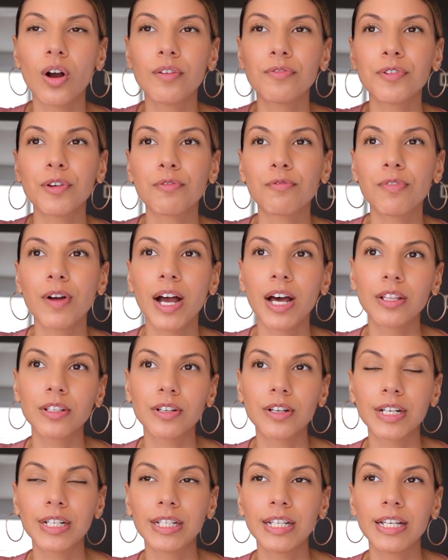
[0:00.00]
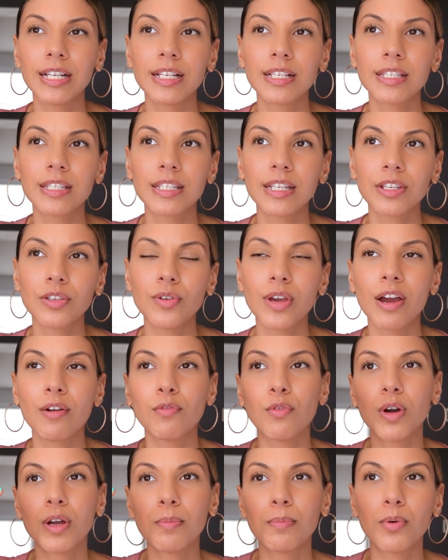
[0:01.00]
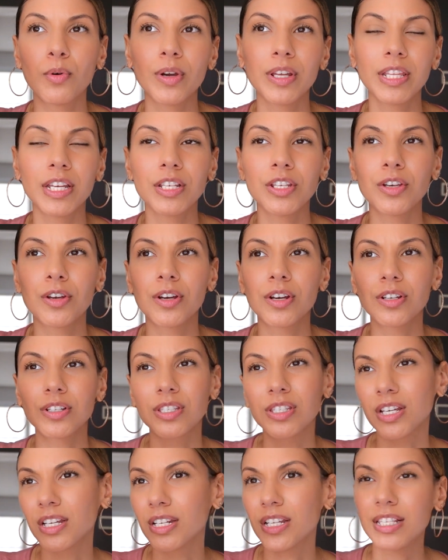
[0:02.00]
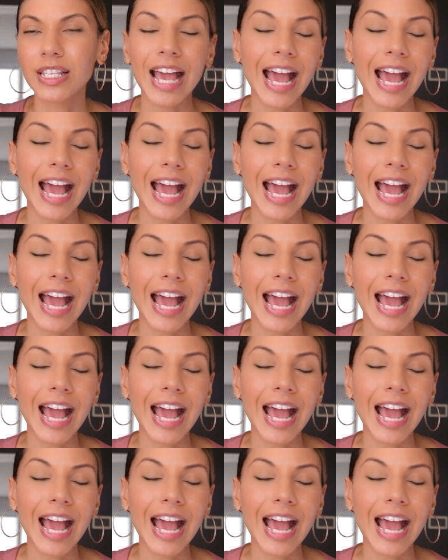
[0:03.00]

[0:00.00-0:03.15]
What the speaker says: if your father enlists and you have one boy, then your son does.